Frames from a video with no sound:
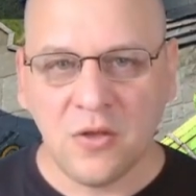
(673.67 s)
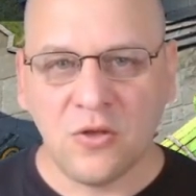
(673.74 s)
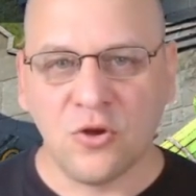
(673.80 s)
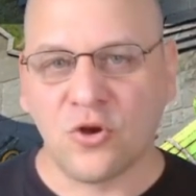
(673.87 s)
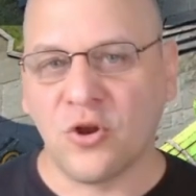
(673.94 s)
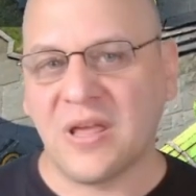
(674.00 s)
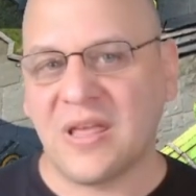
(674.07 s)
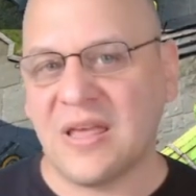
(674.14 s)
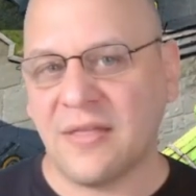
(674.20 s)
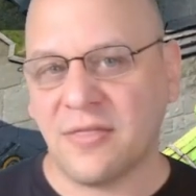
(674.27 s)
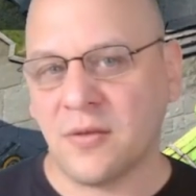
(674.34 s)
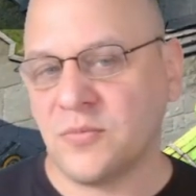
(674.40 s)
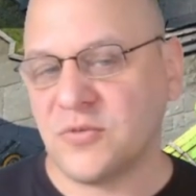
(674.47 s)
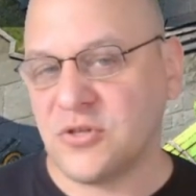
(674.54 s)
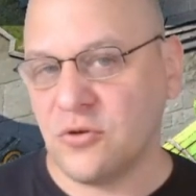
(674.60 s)
You're going to get
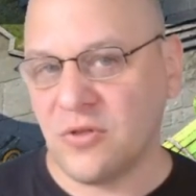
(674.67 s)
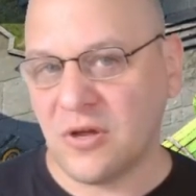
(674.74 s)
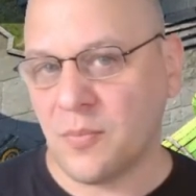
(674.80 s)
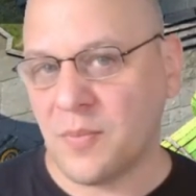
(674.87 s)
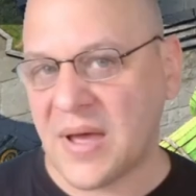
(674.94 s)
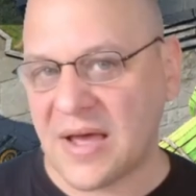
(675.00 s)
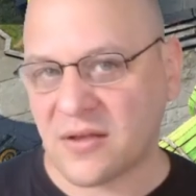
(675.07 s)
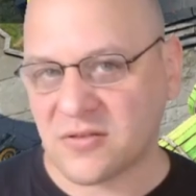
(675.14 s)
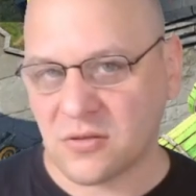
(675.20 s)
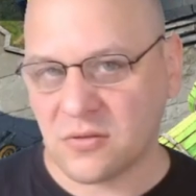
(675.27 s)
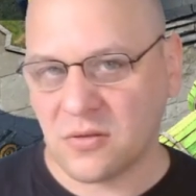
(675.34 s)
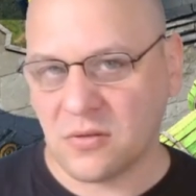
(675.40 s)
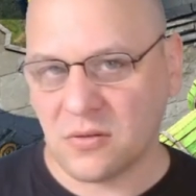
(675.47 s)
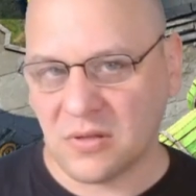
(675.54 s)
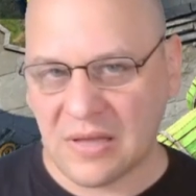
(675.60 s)
them to their max
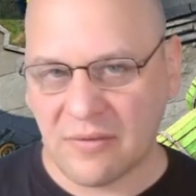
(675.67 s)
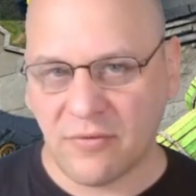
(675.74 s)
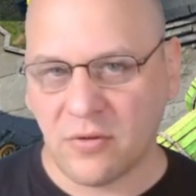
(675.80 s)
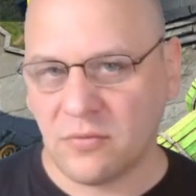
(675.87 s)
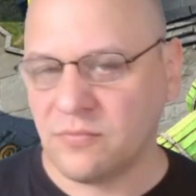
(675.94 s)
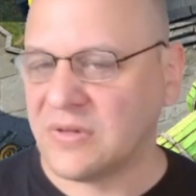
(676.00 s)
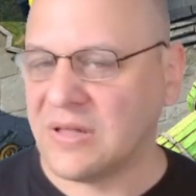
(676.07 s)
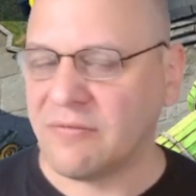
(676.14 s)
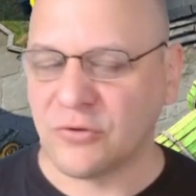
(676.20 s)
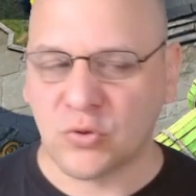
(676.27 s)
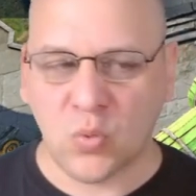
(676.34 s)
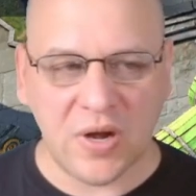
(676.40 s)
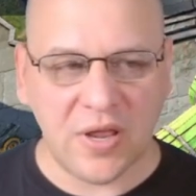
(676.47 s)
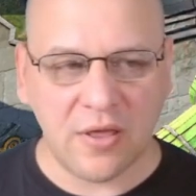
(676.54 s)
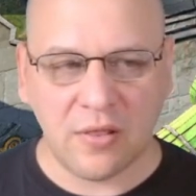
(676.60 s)
level
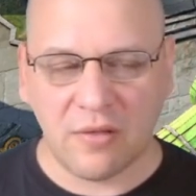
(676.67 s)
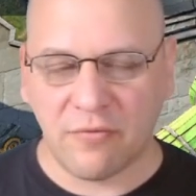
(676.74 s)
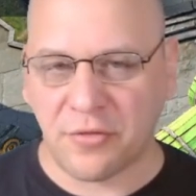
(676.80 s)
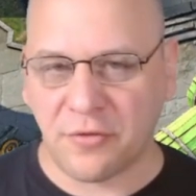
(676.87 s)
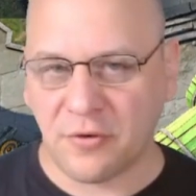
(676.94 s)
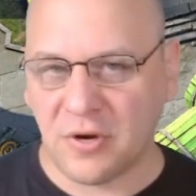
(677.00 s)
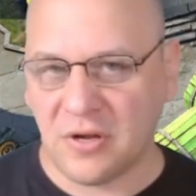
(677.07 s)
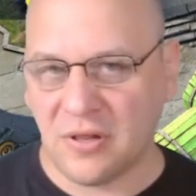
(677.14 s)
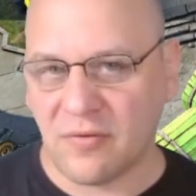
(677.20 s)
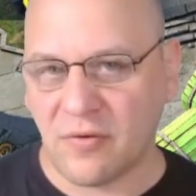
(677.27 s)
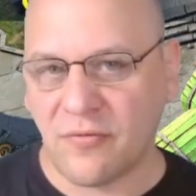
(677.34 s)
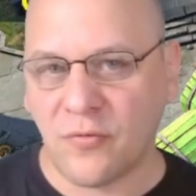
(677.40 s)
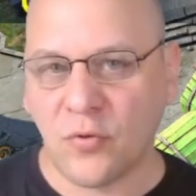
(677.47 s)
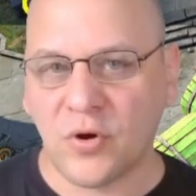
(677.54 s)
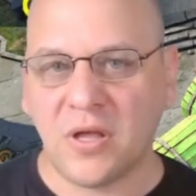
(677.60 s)
20, level 30, level
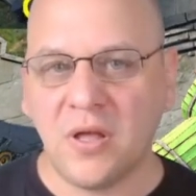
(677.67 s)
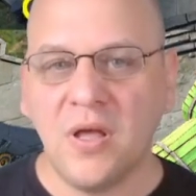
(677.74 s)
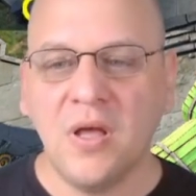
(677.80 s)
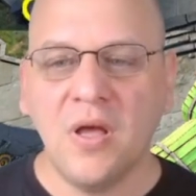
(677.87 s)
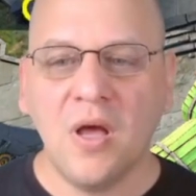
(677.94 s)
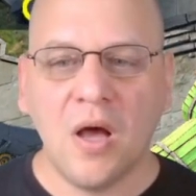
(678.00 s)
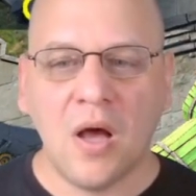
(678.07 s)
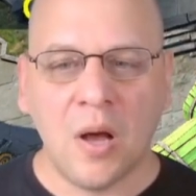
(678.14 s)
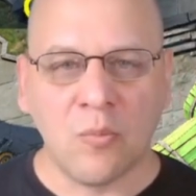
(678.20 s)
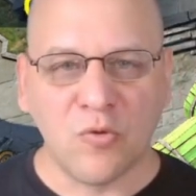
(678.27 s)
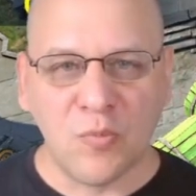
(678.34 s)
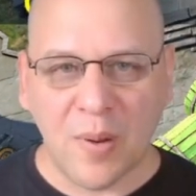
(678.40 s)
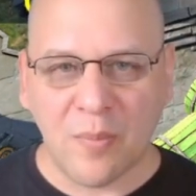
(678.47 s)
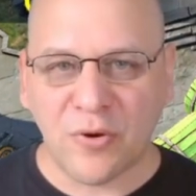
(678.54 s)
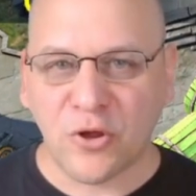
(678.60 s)
40.
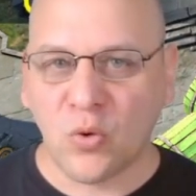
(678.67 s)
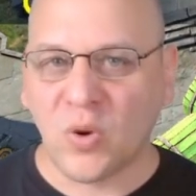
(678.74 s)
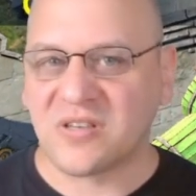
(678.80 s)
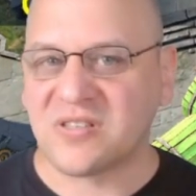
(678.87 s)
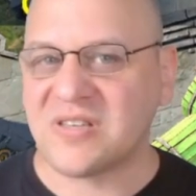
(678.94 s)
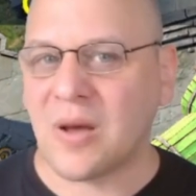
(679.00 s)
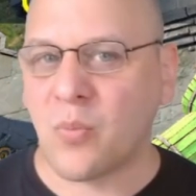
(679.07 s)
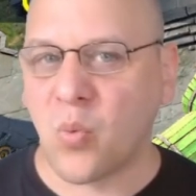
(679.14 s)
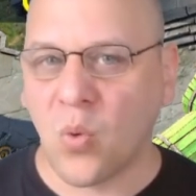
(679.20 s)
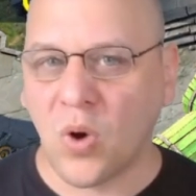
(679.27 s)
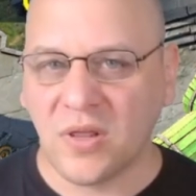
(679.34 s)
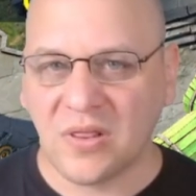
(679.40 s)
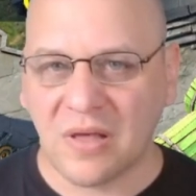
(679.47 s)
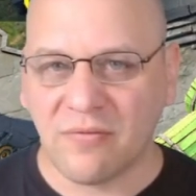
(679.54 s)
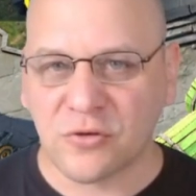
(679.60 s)
Remember, you want to stop
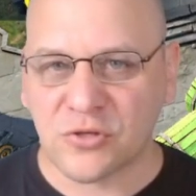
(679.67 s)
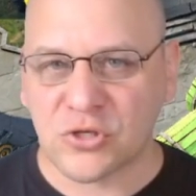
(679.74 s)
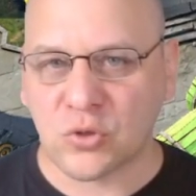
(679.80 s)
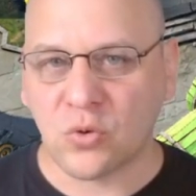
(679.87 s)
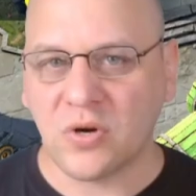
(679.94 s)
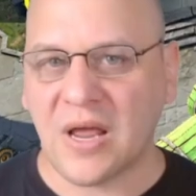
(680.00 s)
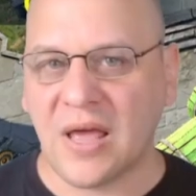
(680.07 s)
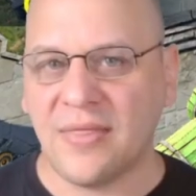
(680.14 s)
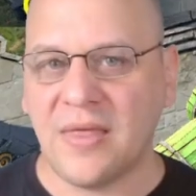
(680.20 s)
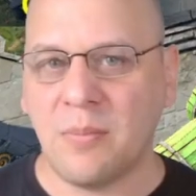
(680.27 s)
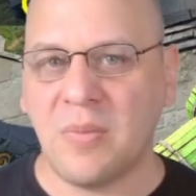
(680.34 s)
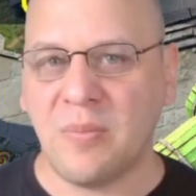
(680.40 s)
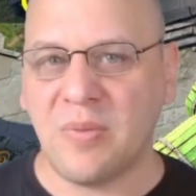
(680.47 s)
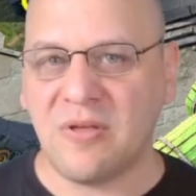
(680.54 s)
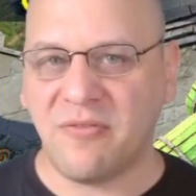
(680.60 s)
1 level short and then
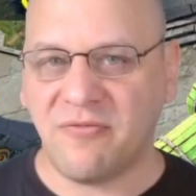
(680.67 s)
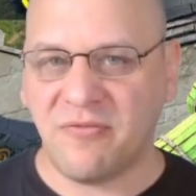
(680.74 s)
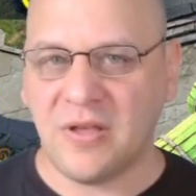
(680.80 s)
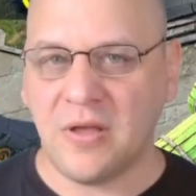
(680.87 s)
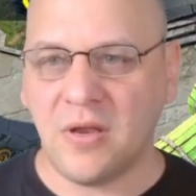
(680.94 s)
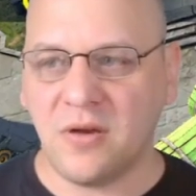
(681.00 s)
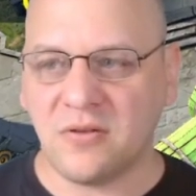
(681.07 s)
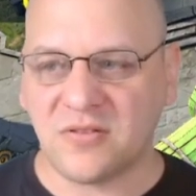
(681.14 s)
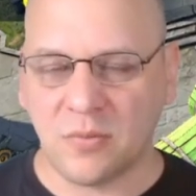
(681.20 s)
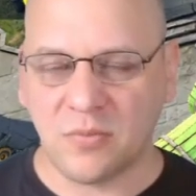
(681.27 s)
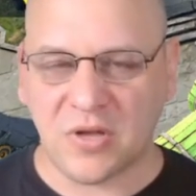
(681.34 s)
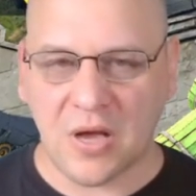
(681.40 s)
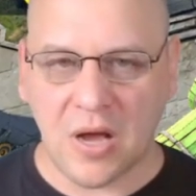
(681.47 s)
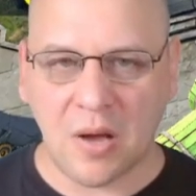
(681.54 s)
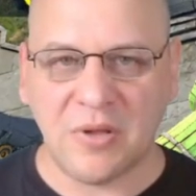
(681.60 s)
maybe feed some
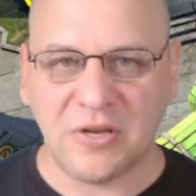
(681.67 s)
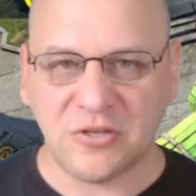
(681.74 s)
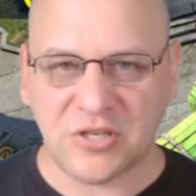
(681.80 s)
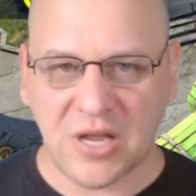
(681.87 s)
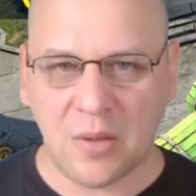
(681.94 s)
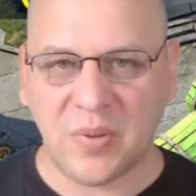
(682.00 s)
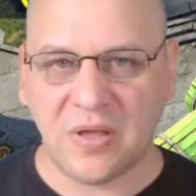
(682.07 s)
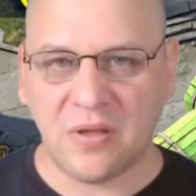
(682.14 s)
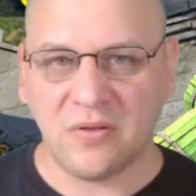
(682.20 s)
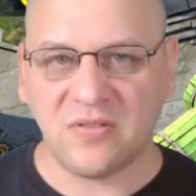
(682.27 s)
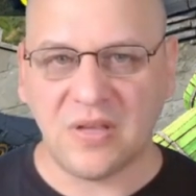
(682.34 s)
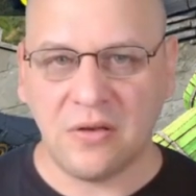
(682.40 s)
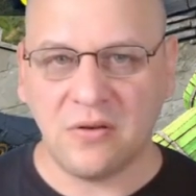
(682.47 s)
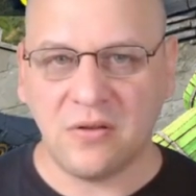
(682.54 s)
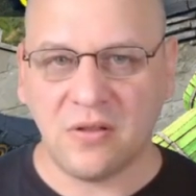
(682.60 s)
common champions
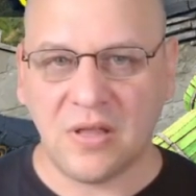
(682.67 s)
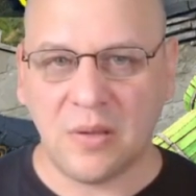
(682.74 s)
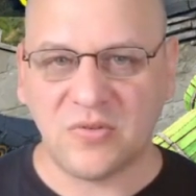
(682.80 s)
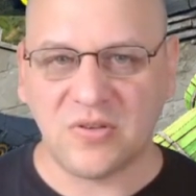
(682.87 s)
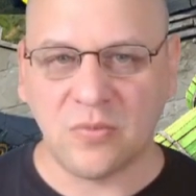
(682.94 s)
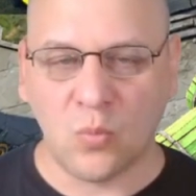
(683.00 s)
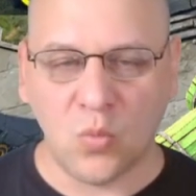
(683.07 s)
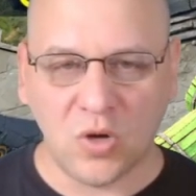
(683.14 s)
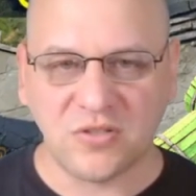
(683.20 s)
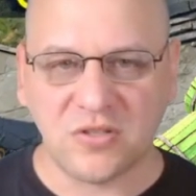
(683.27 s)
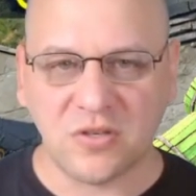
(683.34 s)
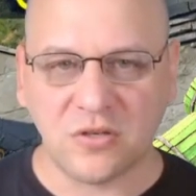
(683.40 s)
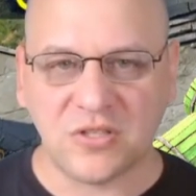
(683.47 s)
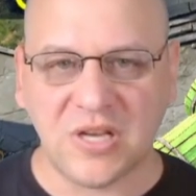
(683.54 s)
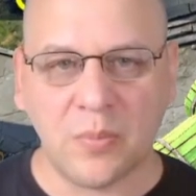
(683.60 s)
into them, some
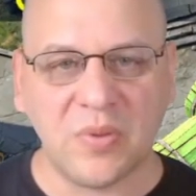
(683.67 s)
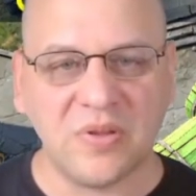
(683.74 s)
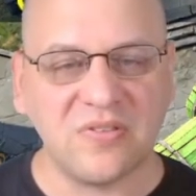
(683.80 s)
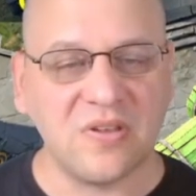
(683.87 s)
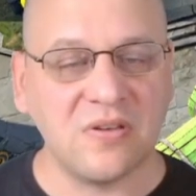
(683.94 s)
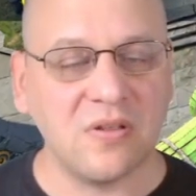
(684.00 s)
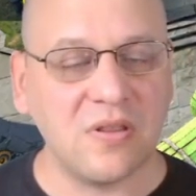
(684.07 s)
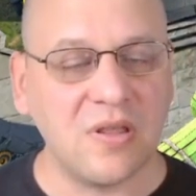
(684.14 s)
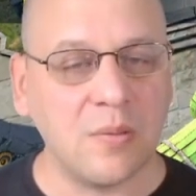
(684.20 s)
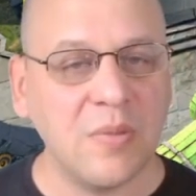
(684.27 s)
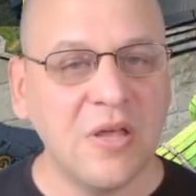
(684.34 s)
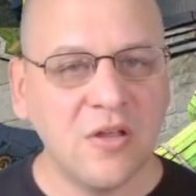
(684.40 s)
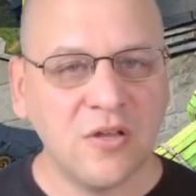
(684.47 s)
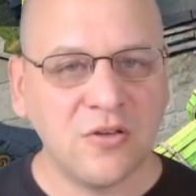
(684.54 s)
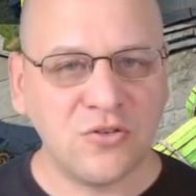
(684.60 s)
1-star champions into them
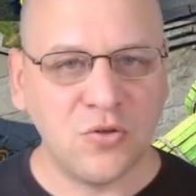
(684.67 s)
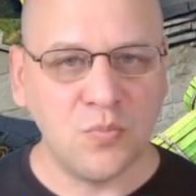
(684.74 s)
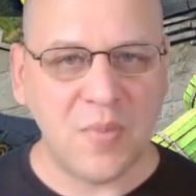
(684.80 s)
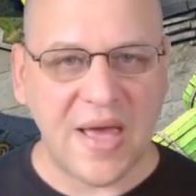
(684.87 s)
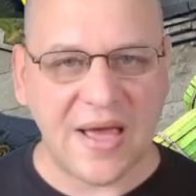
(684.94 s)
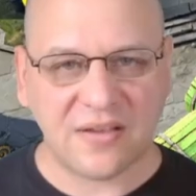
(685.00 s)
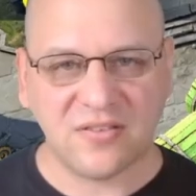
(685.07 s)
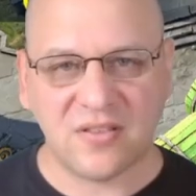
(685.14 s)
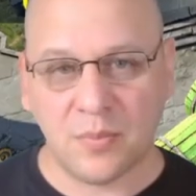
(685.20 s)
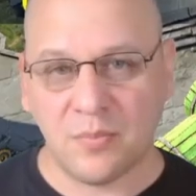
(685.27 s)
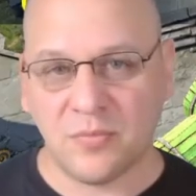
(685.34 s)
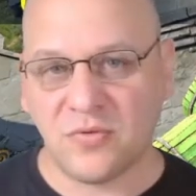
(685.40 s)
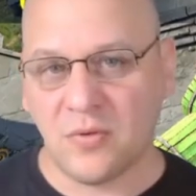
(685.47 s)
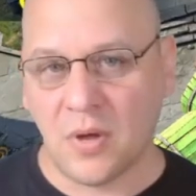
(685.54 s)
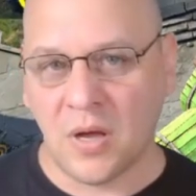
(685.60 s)
to max
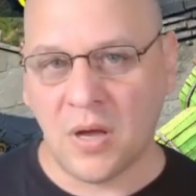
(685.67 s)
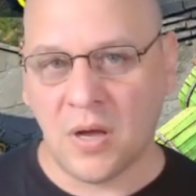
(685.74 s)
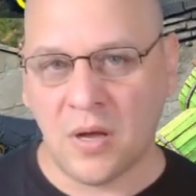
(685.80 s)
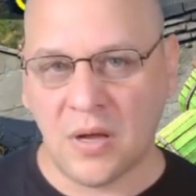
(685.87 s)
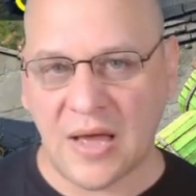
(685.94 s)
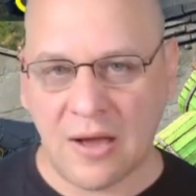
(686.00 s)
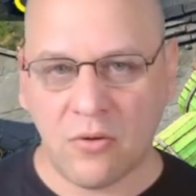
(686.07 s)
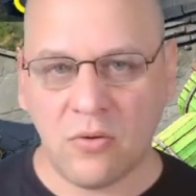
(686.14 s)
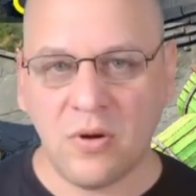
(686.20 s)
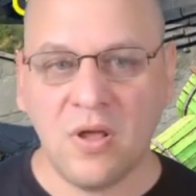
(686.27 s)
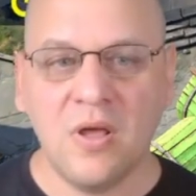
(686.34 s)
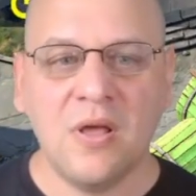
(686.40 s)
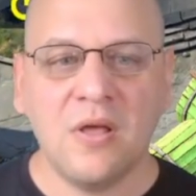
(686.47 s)
them out.